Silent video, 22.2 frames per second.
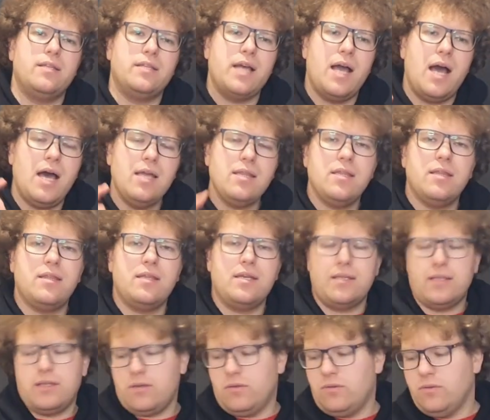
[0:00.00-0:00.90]
then the other
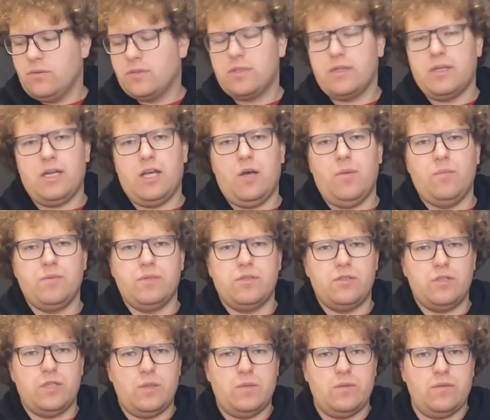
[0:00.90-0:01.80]
thing that also helps
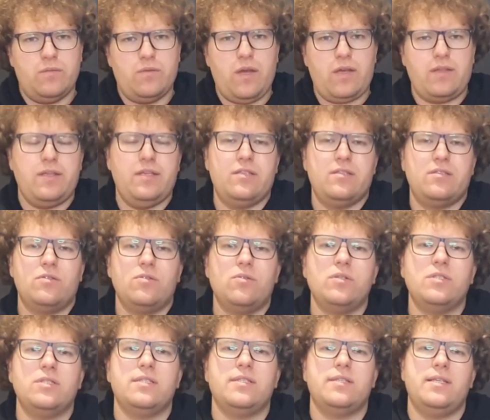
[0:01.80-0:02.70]
in terms of these
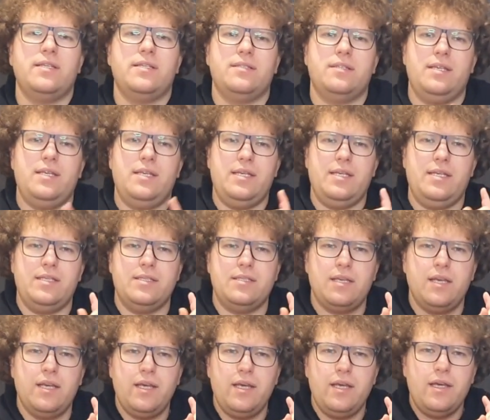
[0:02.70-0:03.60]
storage things
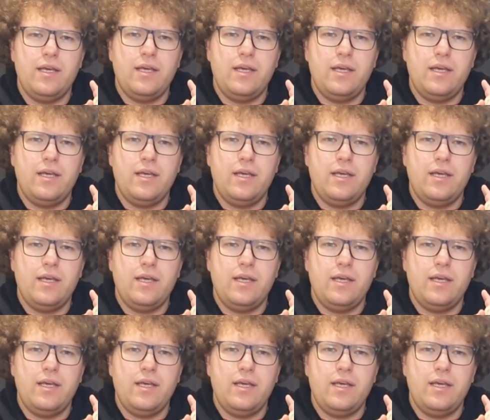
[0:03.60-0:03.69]
is